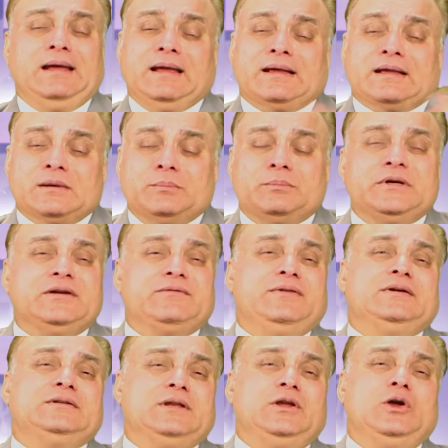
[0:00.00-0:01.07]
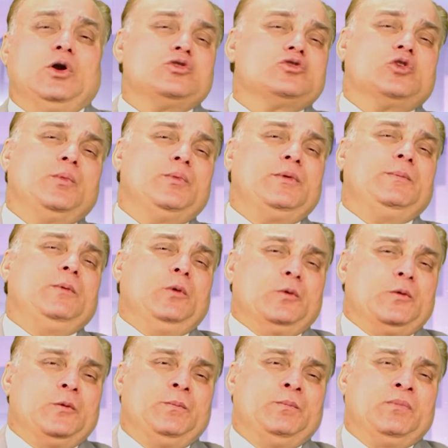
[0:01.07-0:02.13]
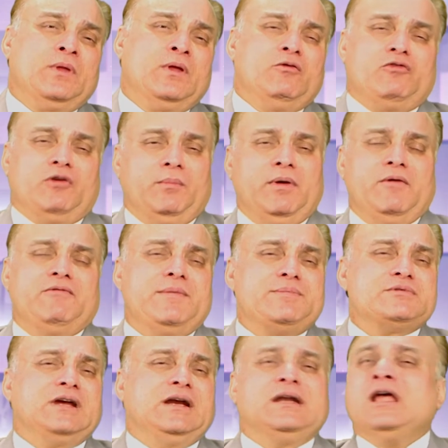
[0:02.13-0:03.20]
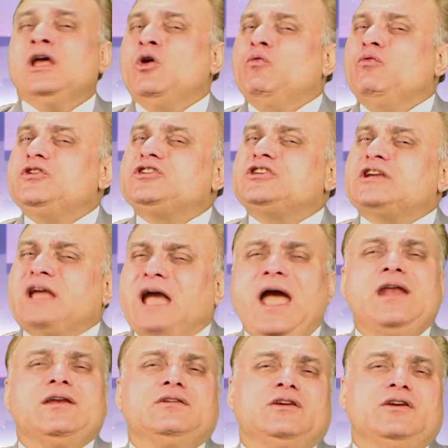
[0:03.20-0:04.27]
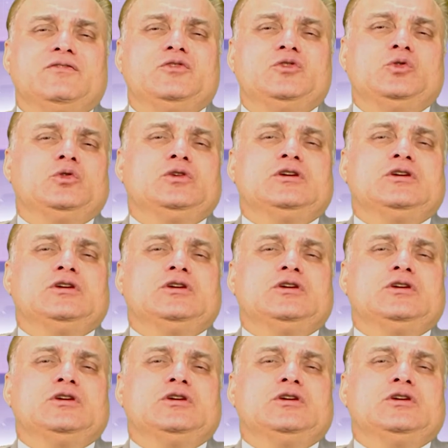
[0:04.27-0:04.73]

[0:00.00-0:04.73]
a complete weekly horoscope report from my website, which can give you